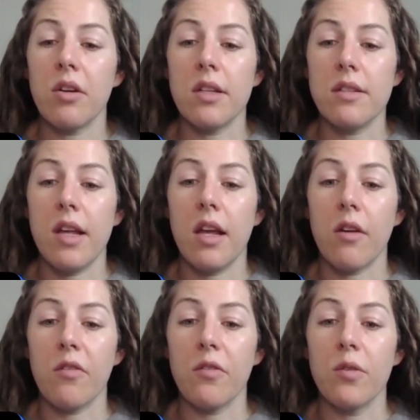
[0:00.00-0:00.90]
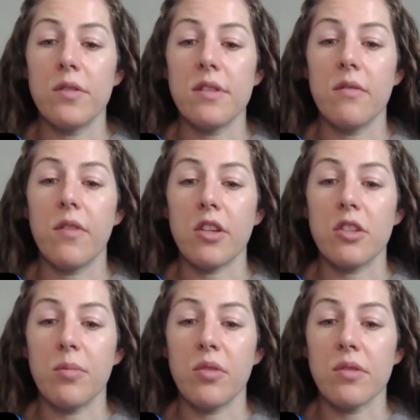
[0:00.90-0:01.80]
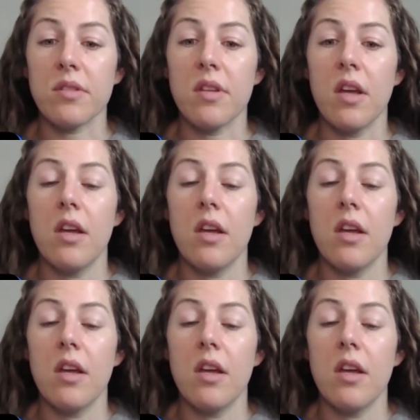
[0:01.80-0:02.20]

intake of fruits, vegetables,